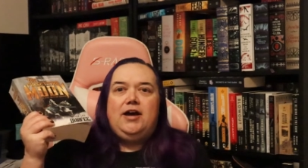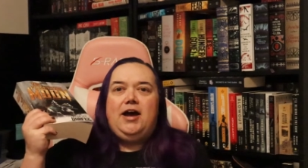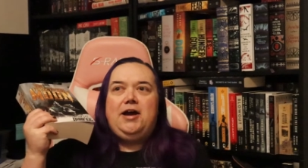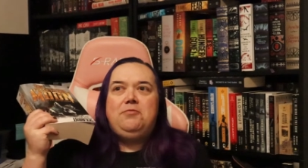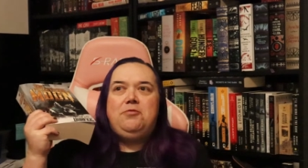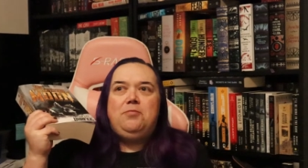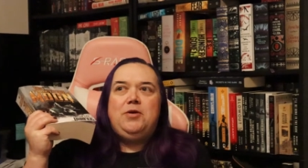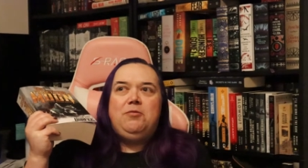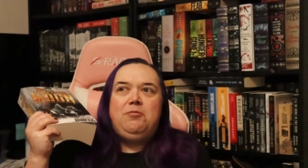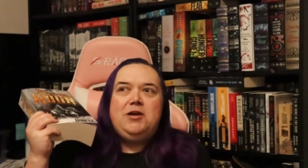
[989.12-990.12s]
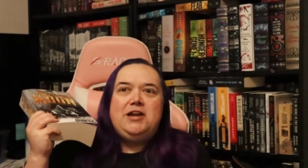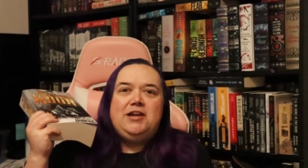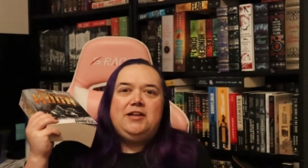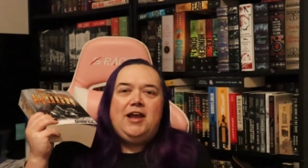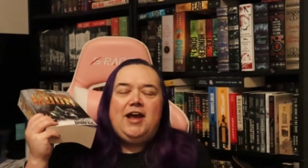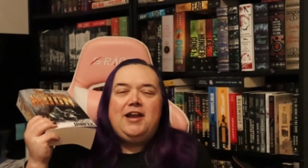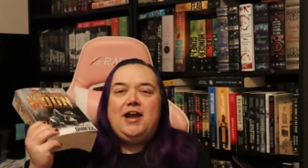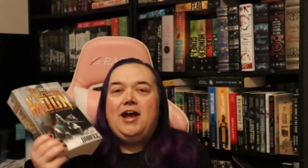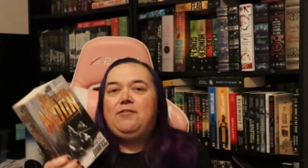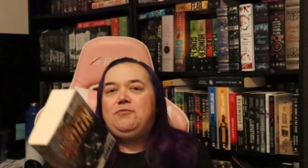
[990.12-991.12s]
I will be reading that
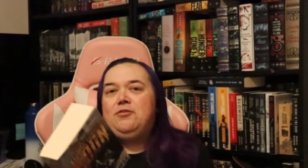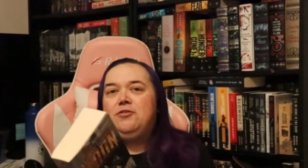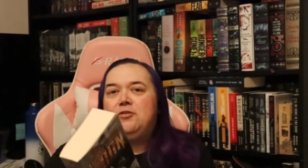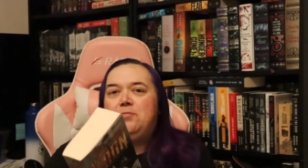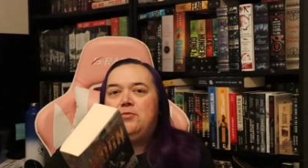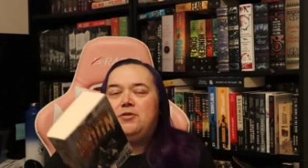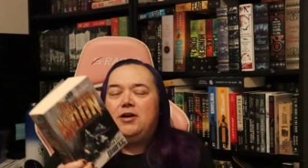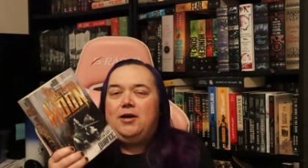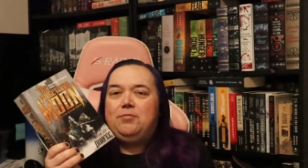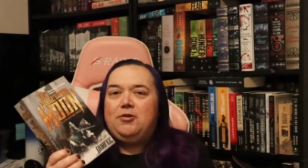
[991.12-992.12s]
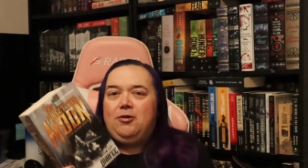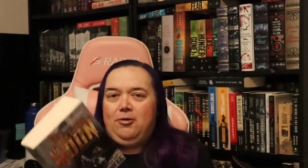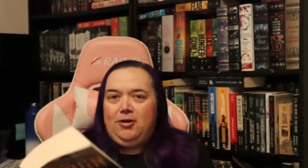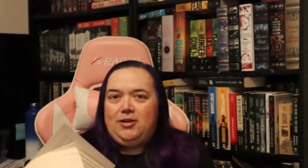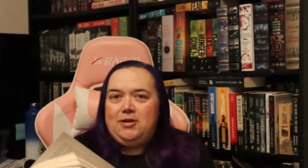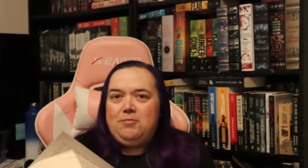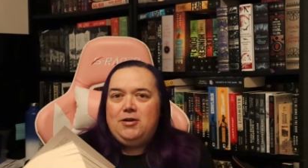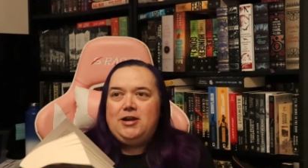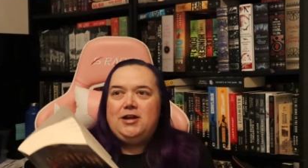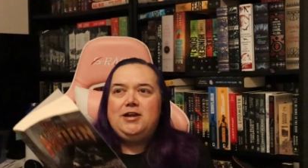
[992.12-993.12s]
after the book I'm currently
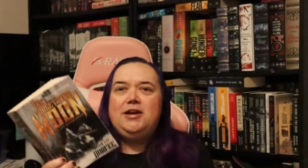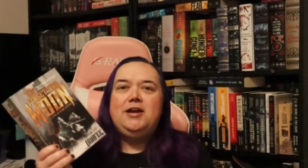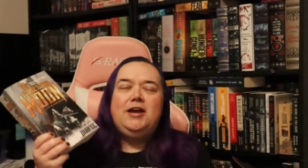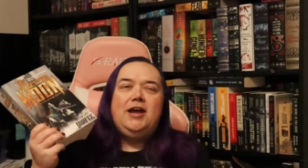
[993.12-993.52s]
reading.